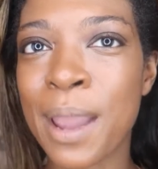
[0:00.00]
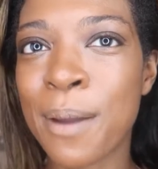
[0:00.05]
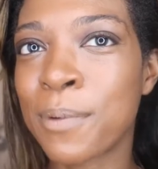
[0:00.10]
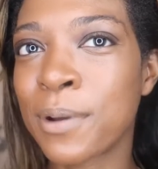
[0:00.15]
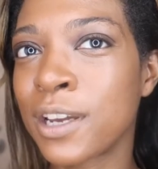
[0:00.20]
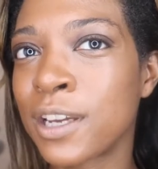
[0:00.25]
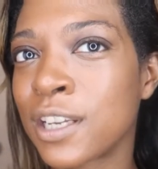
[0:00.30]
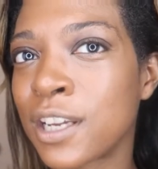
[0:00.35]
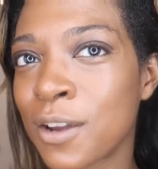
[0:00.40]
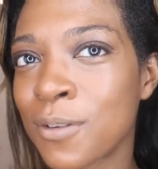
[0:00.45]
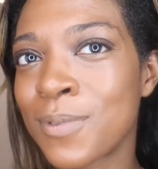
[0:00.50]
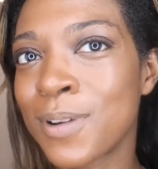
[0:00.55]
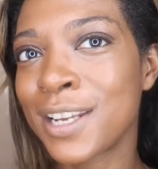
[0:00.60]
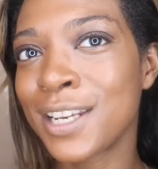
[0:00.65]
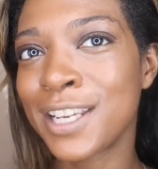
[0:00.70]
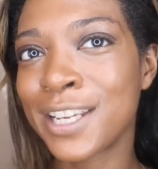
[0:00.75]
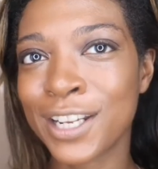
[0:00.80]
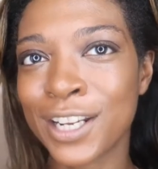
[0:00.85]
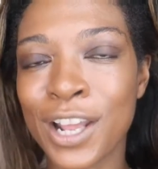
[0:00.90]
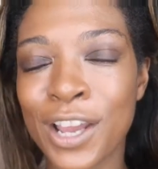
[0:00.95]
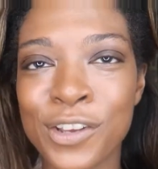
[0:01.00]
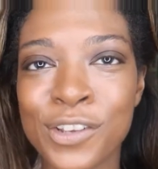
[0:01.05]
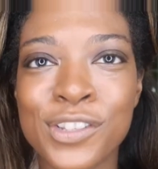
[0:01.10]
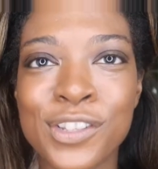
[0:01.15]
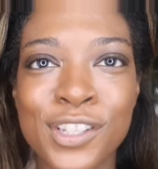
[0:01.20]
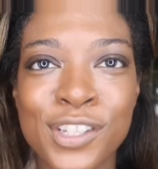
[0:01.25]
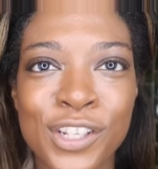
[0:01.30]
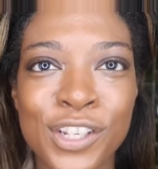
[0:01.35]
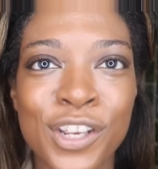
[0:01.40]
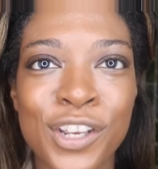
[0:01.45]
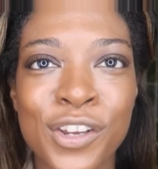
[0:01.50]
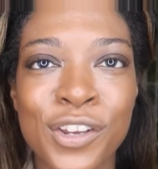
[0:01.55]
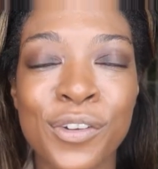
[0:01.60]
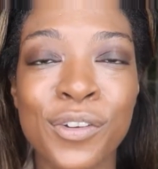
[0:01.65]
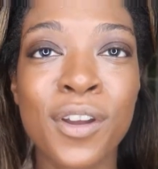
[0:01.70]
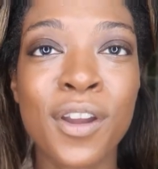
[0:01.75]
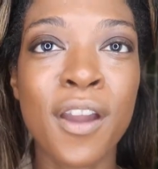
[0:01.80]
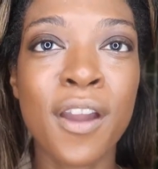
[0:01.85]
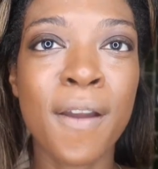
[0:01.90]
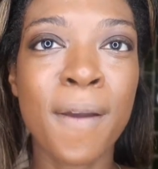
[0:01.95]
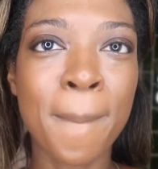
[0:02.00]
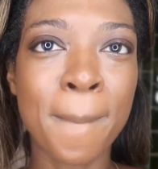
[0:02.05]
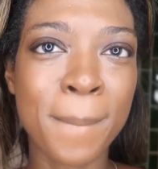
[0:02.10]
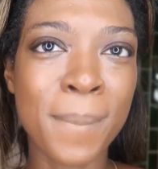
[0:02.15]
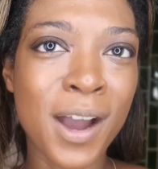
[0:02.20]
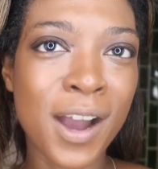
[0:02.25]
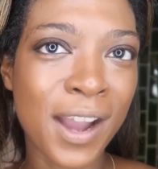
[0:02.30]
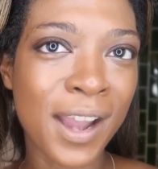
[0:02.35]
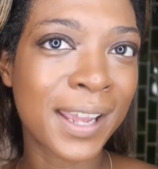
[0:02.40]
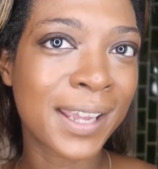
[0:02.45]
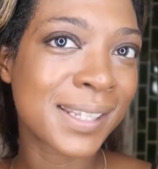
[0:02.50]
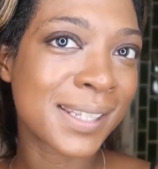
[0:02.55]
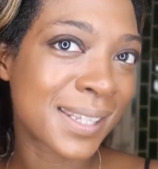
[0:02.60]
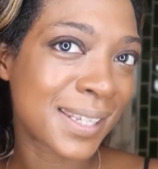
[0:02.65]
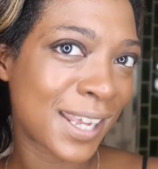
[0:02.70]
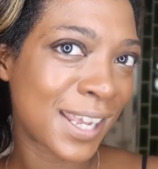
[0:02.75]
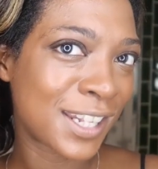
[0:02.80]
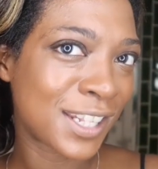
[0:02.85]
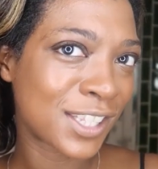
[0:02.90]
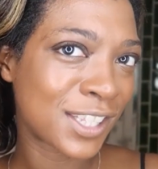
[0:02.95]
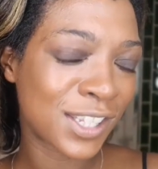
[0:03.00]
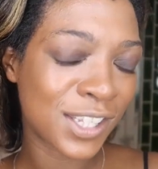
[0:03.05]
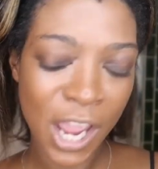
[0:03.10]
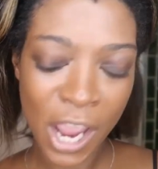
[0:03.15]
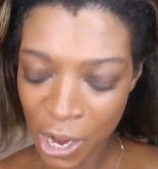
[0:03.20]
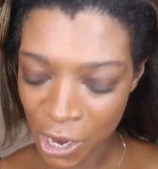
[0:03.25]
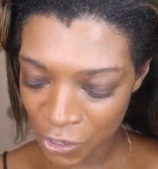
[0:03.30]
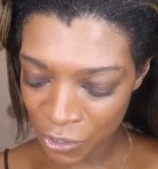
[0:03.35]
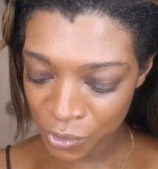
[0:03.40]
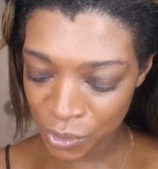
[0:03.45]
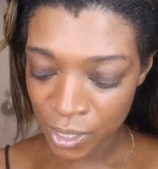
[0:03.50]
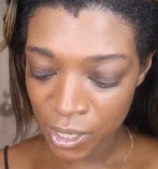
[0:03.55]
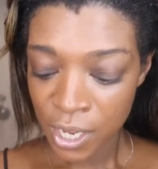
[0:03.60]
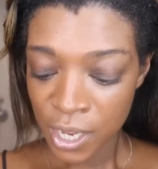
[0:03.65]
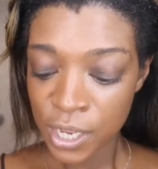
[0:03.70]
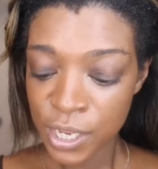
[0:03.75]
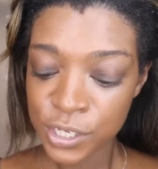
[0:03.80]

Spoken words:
and we're gonna go really close to my skin tone.